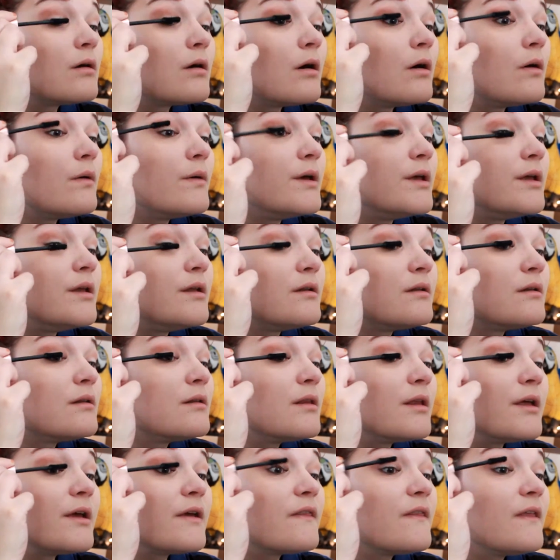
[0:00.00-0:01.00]
Go in
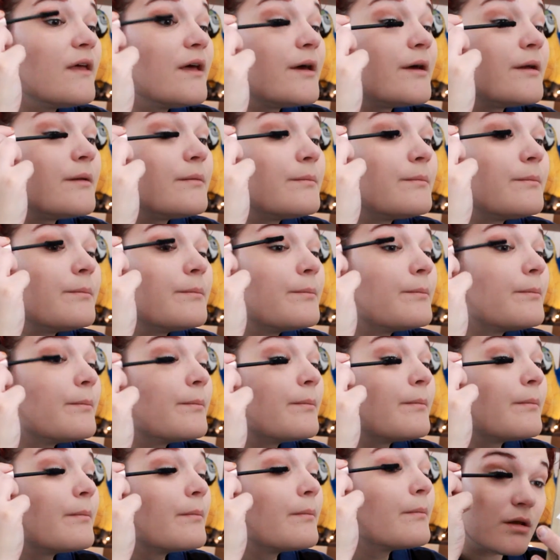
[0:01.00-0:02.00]
like that.
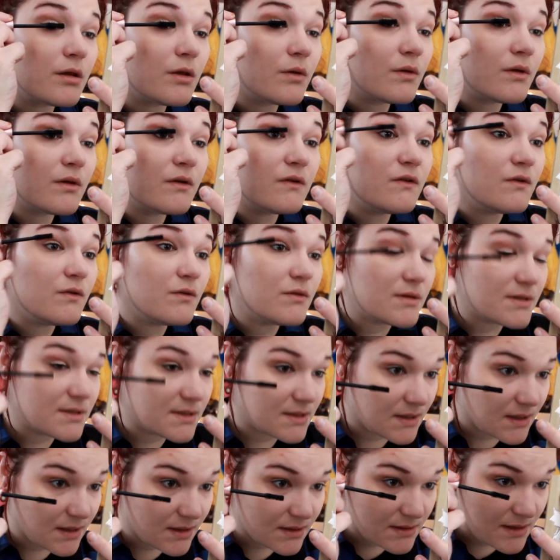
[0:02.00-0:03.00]
And you can do the
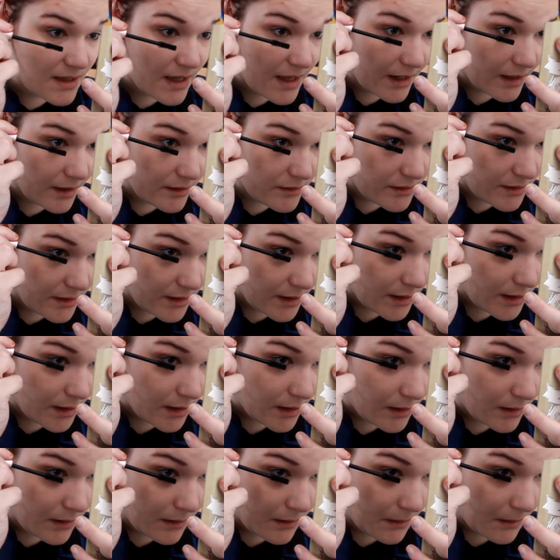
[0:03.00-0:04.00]
zigzag
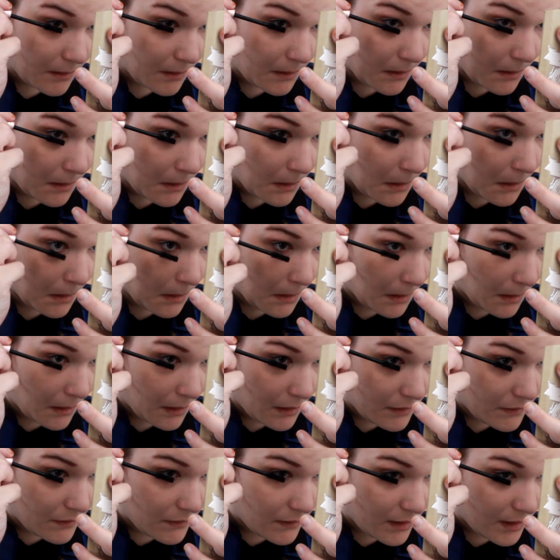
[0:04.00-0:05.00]
thing,
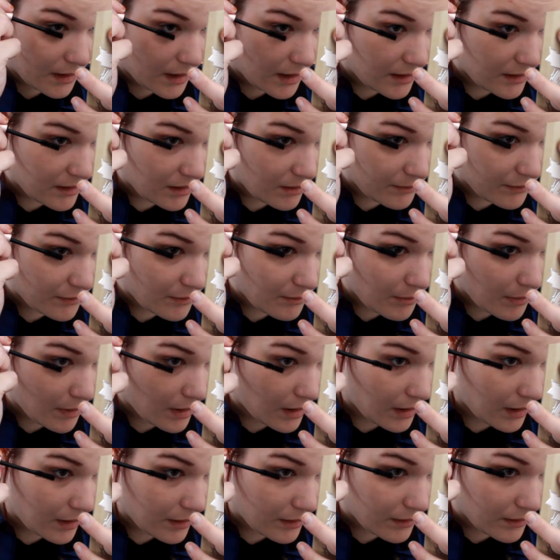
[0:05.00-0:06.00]
and then I hit up the
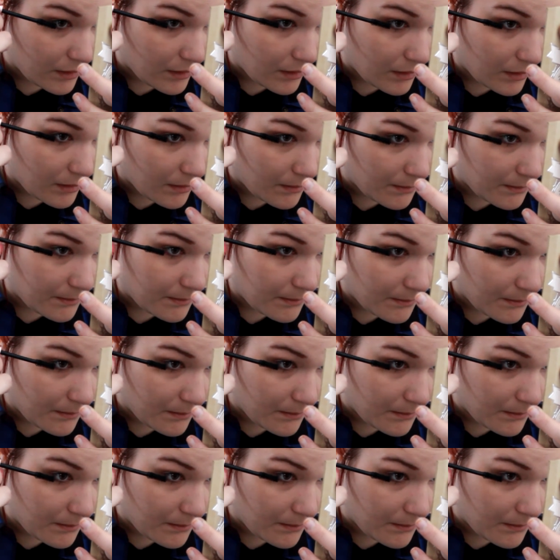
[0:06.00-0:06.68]
bottom,